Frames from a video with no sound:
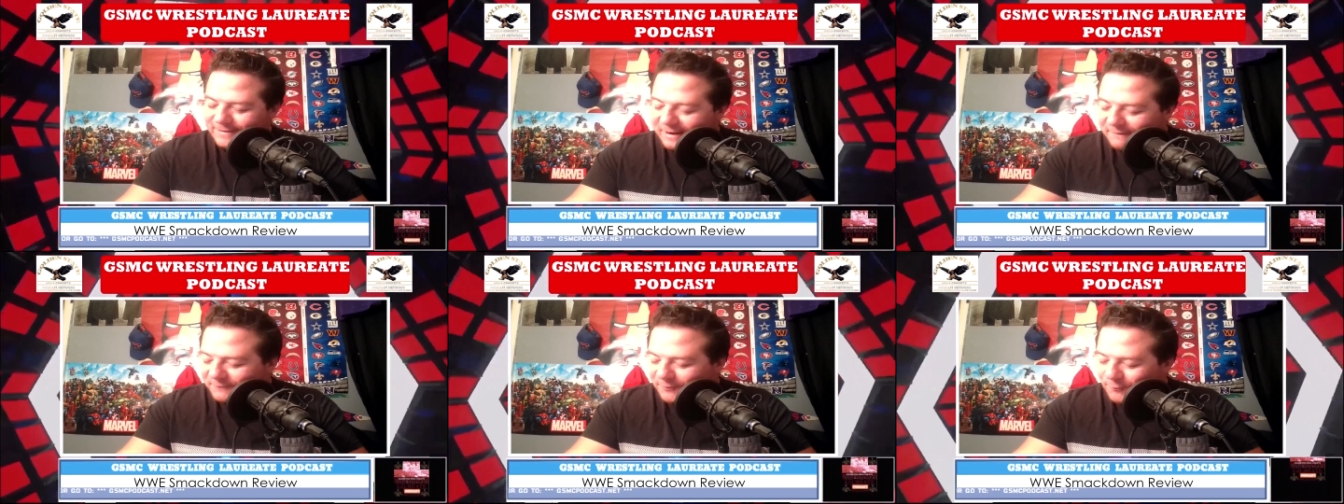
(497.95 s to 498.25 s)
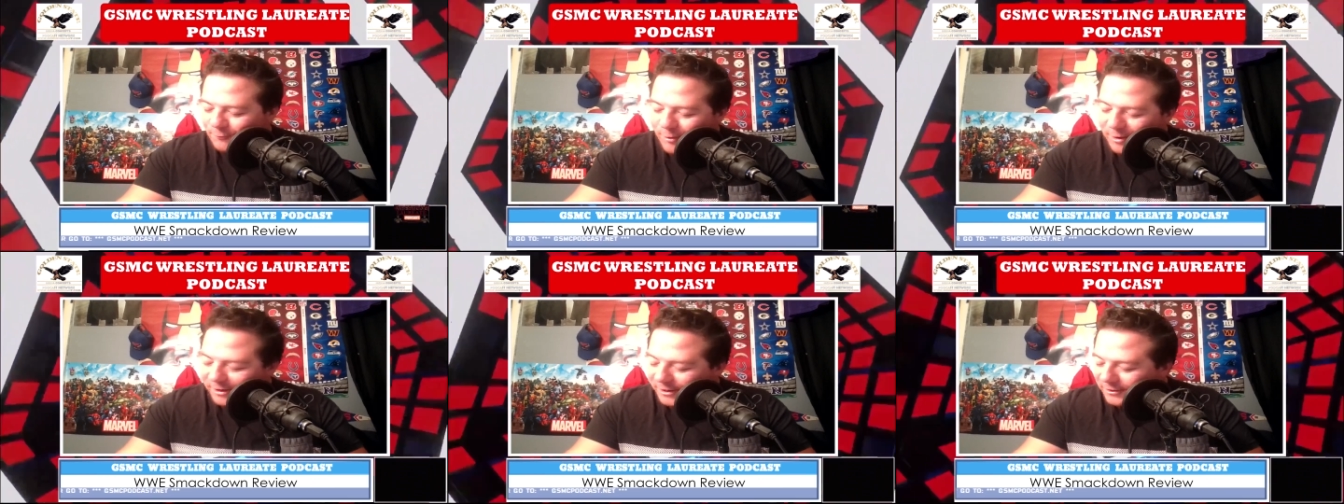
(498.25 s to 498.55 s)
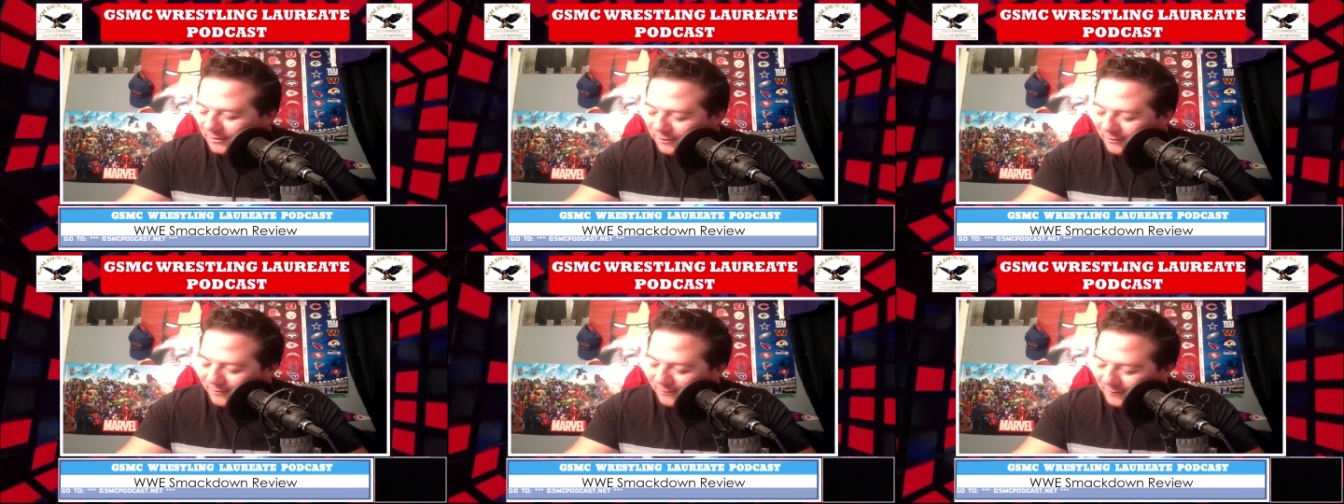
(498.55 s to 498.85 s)
Never
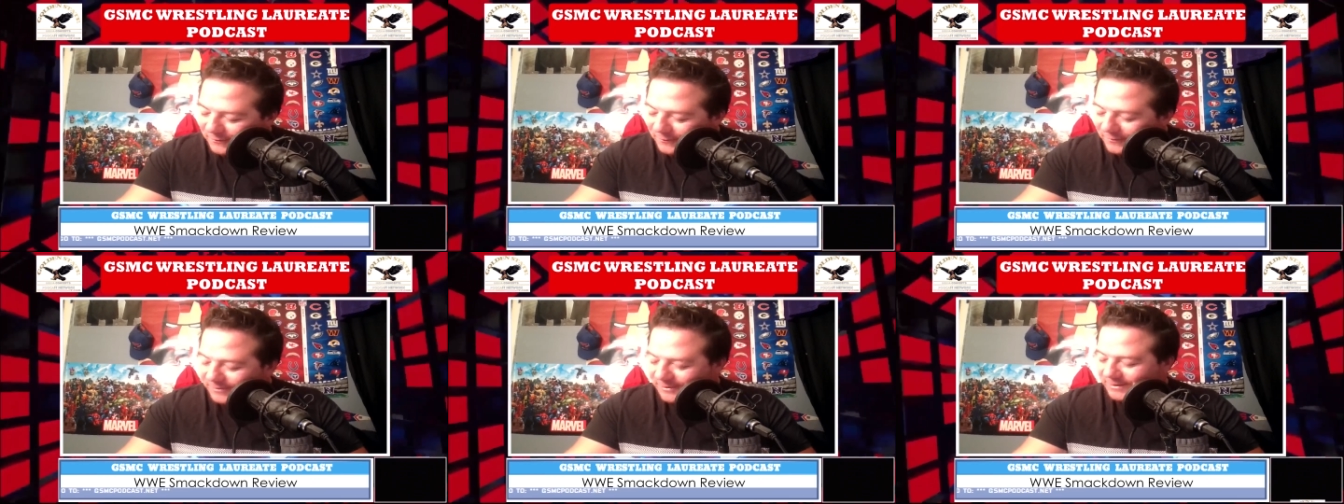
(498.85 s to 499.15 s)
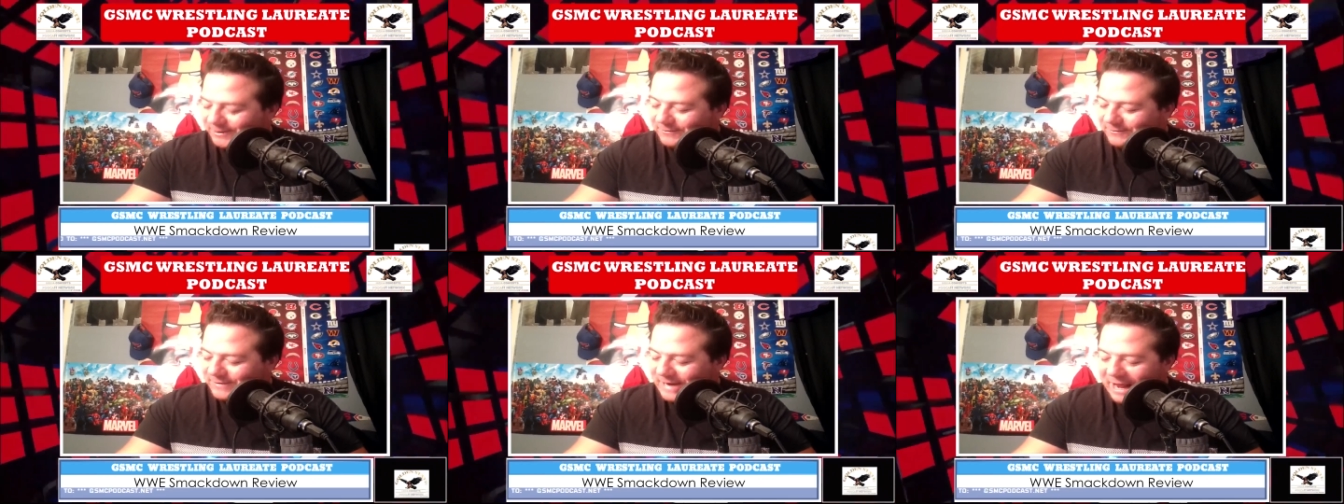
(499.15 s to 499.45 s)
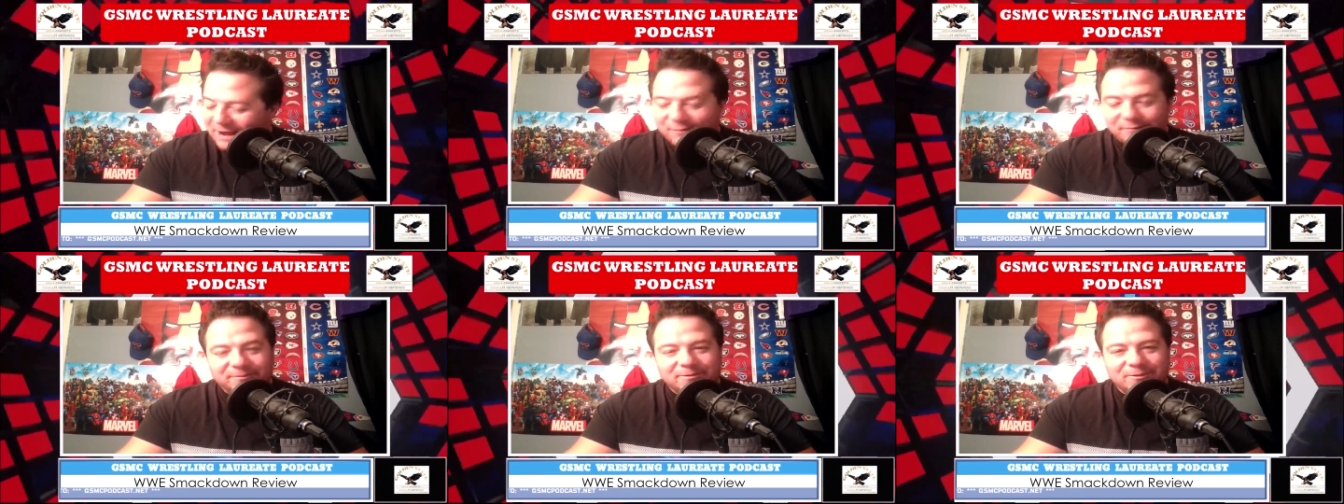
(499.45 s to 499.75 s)
wanted to hurt you.
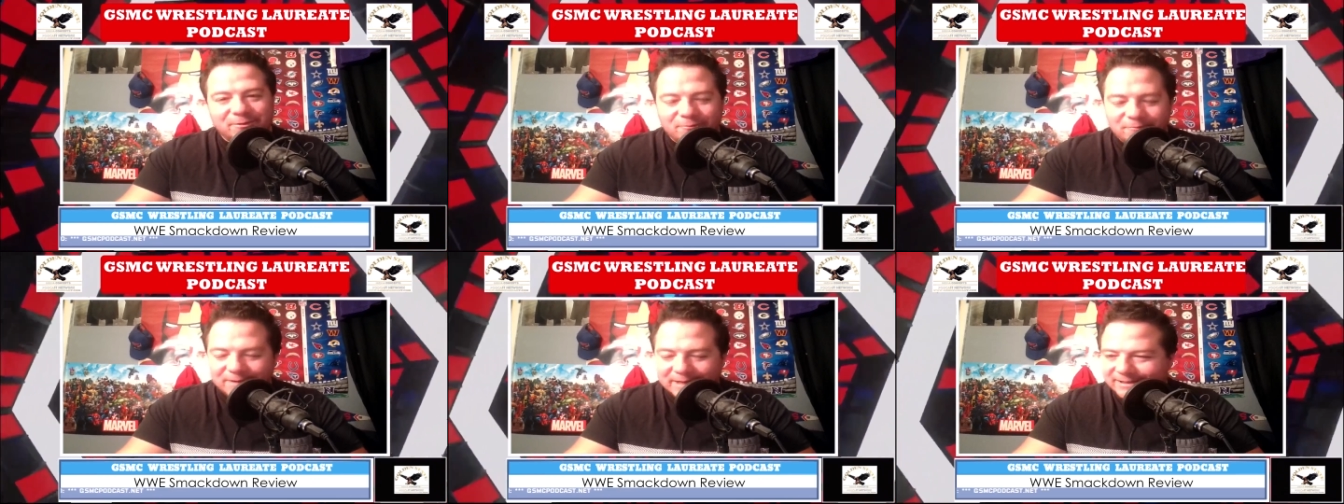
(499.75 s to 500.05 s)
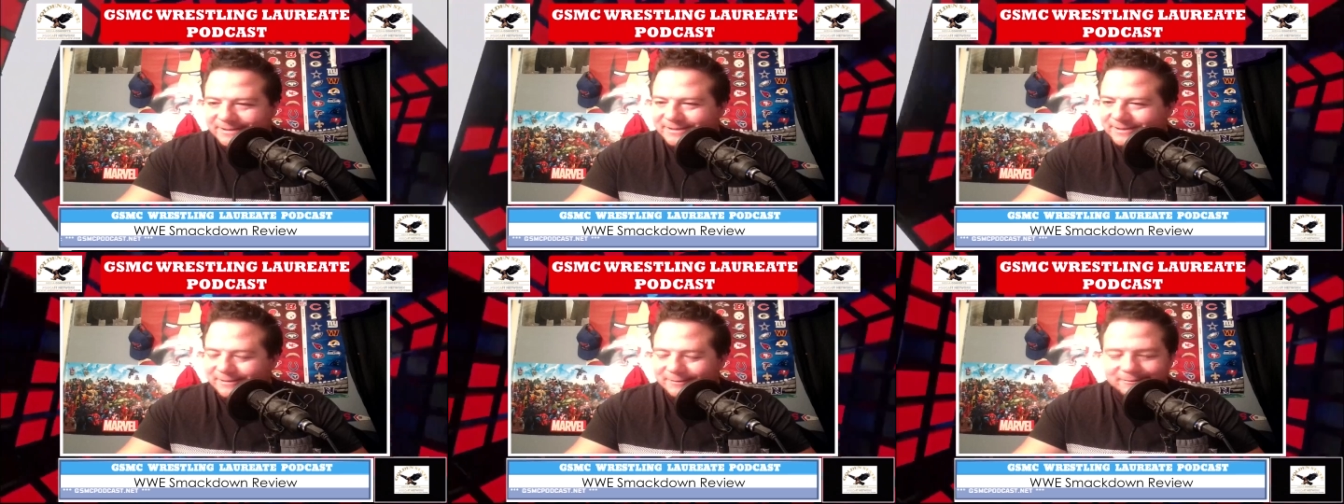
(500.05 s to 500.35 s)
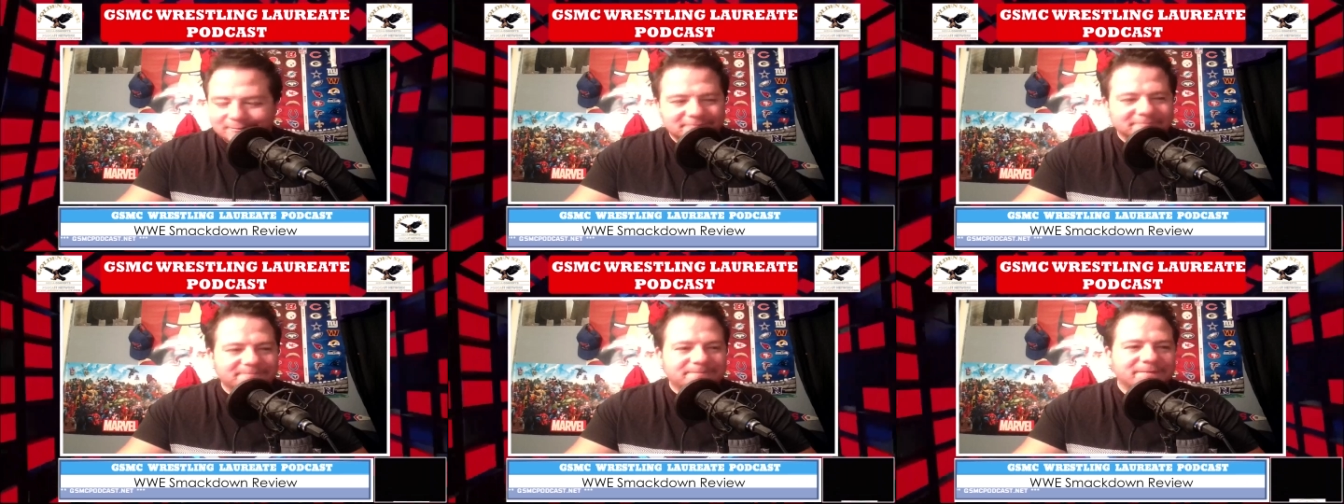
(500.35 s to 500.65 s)
Now I'm going
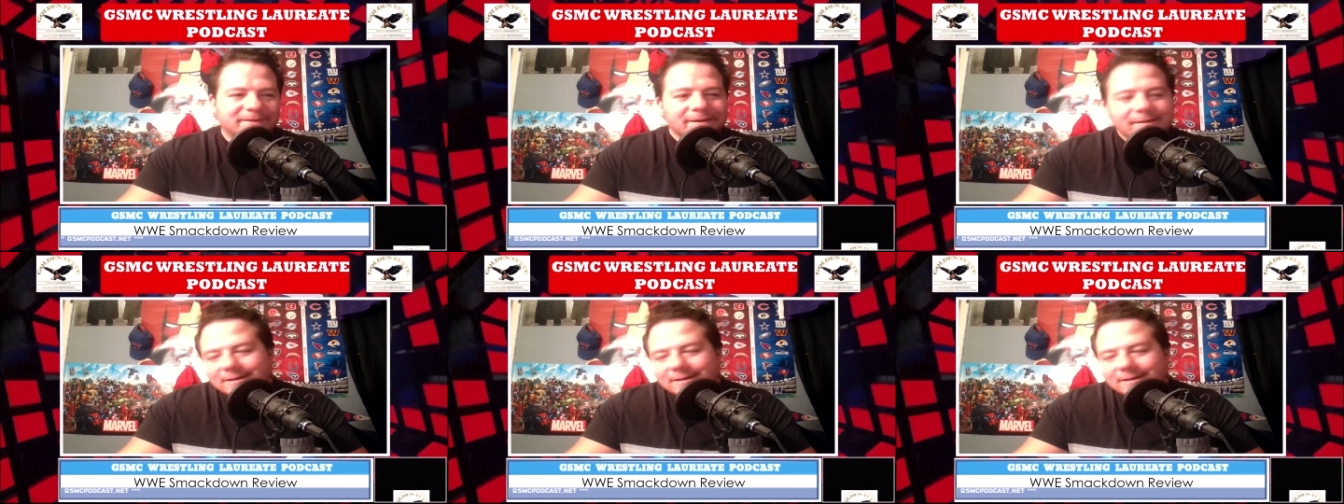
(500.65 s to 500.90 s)
to."